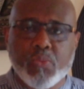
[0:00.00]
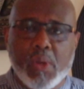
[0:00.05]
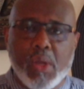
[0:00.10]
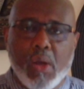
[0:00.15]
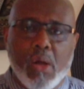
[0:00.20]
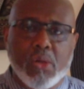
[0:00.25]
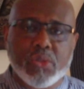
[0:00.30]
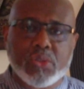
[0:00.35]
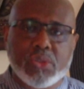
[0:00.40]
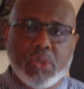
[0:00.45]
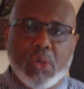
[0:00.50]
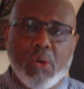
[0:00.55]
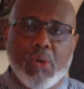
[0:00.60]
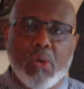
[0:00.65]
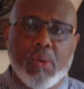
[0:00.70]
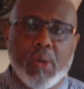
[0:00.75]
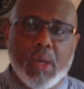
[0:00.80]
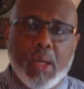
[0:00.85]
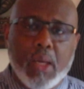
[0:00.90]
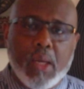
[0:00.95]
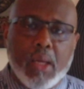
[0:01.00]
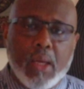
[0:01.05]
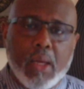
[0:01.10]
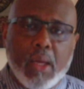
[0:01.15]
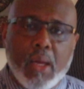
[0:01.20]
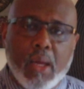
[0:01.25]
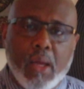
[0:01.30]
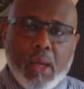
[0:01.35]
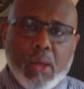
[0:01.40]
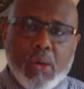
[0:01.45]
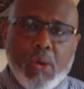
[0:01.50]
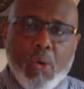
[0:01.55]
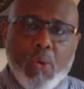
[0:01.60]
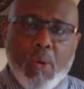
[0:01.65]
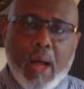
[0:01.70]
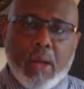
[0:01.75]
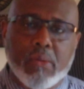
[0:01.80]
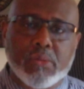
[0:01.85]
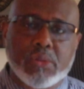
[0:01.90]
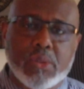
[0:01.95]
We also go
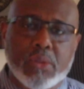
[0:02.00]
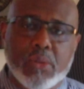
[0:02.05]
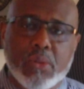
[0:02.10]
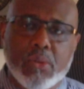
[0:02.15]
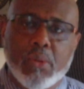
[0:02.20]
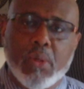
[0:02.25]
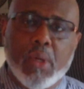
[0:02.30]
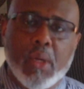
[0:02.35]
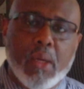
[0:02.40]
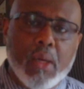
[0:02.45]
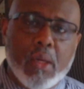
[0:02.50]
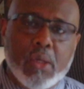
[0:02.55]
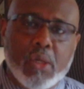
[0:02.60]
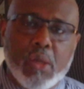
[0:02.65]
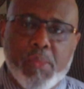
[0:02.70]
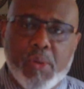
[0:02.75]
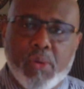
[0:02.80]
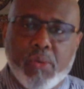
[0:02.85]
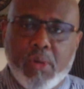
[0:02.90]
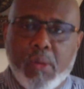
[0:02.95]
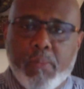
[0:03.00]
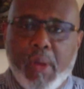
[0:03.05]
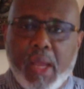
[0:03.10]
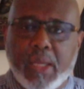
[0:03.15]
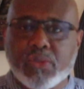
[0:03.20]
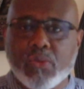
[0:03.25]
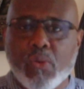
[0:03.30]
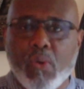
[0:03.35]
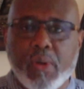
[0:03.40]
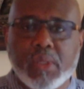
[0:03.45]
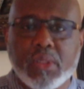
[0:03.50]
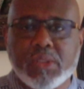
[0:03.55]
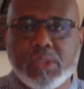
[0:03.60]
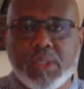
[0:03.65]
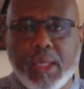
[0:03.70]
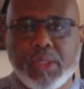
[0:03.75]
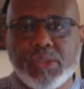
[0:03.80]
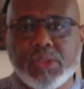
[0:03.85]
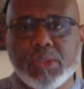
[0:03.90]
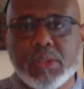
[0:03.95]
out to community-based
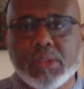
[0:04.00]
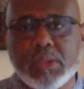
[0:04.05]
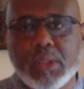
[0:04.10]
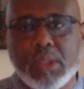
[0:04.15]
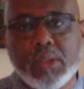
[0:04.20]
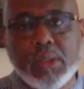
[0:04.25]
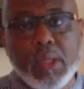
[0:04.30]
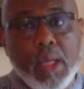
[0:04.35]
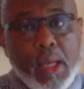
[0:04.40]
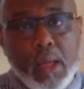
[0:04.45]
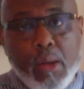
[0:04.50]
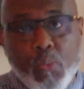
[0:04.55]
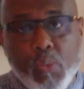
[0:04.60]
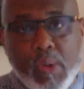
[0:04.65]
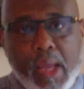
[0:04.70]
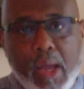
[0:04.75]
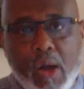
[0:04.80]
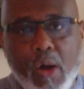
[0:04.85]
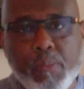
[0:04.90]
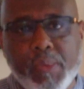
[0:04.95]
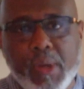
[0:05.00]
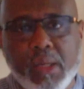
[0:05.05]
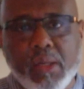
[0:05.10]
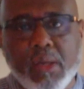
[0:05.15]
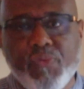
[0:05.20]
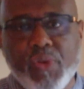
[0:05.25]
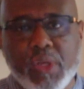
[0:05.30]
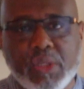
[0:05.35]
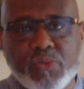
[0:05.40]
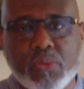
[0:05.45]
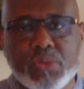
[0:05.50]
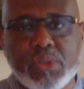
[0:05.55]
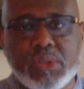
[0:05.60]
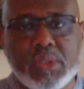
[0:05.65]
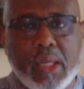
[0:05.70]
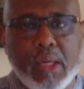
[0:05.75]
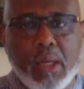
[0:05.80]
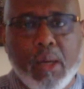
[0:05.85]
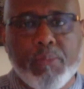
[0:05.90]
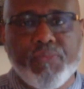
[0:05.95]
organizations, and we help individuals
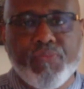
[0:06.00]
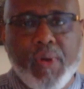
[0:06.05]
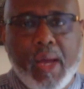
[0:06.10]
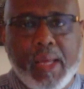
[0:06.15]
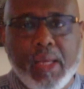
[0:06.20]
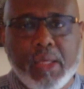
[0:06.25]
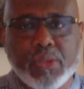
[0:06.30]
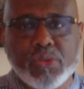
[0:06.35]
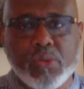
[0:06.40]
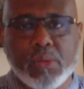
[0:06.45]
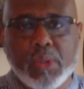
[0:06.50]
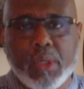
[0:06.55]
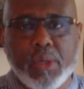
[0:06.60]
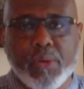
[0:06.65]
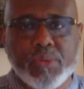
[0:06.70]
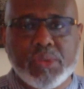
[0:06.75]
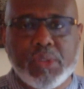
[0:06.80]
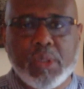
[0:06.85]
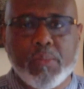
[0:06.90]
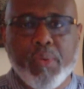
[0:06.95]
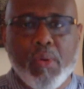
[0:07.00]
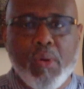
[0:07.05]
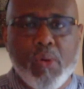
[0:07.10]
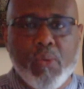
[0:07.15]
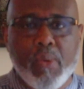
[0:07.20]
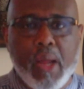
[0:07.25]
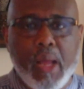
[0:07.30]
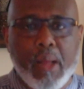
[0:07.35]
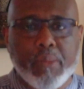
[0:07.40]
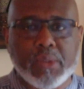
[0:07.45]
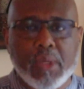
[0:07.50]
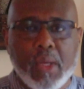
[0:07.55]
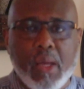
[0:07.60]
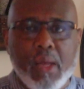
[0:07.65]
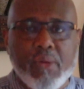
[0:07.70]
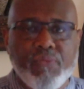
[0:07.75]
set up financial literacy programs.